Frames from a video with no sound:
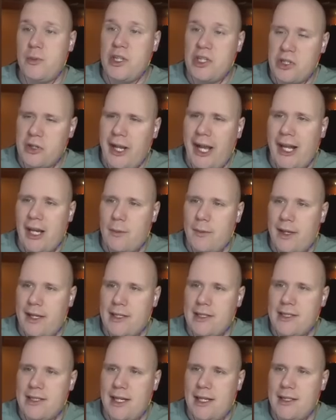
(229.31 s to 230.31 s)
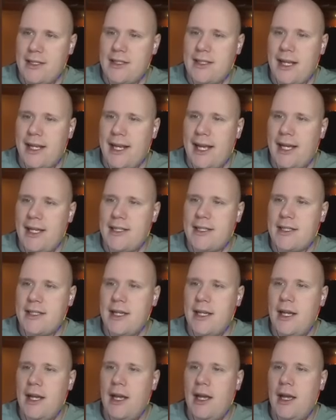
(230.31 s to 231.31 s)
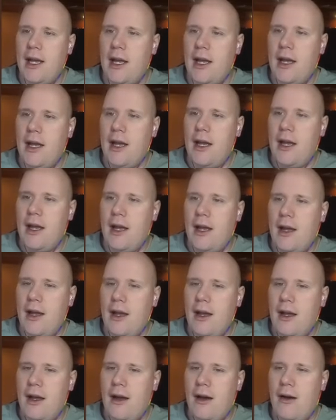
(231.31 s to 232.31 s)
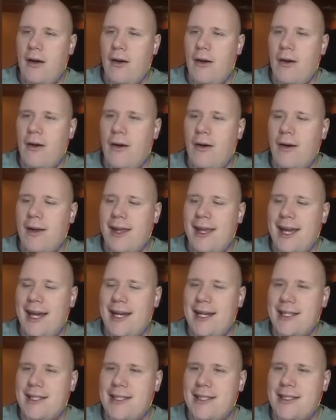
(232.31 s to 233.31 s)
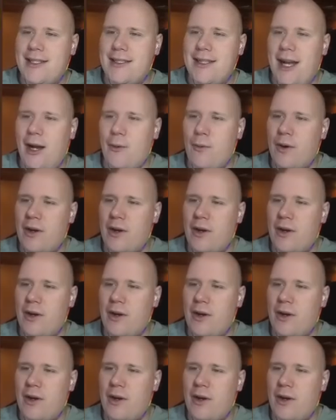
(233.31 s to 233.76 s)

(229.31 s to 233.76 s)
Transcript: which kind of makes sense, I guess. Oh, yes, now we're